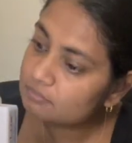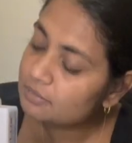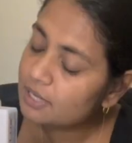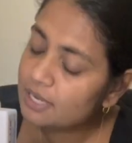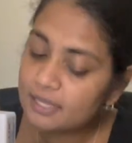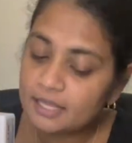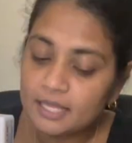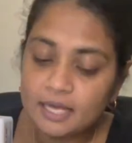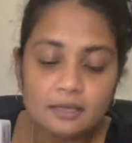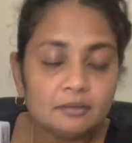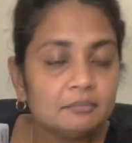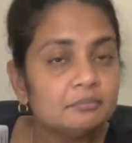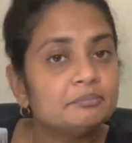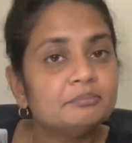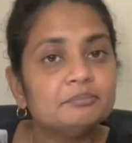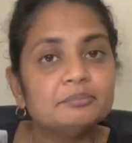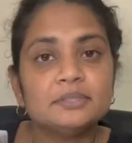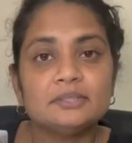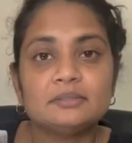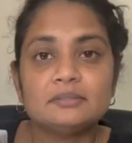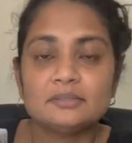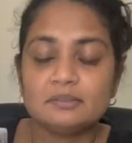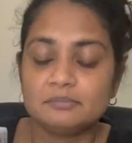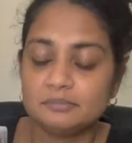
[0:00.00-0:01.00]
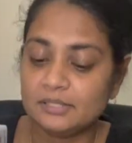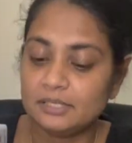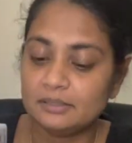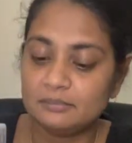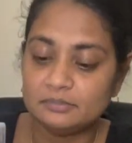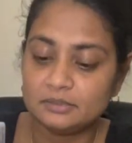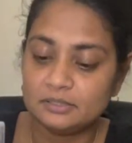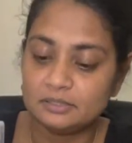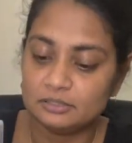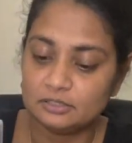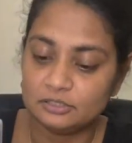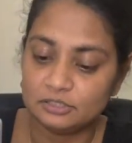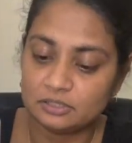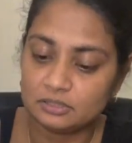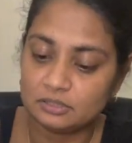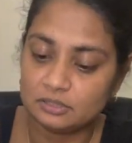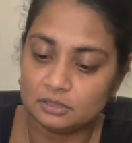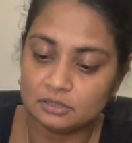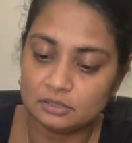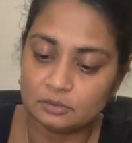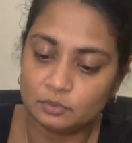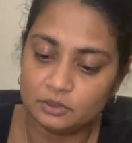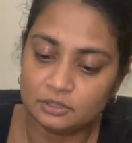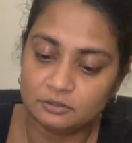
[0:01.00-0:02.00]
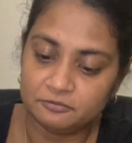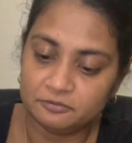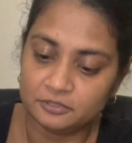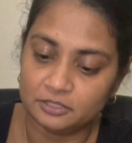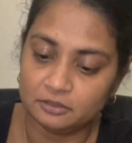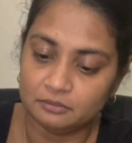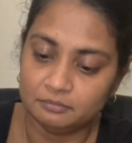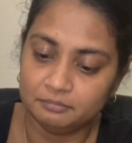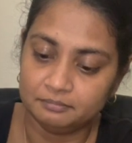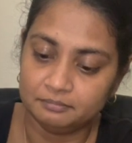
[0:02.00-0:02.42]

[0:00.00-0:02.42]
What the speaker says: like that, but sometimes it just doesn't want to feed.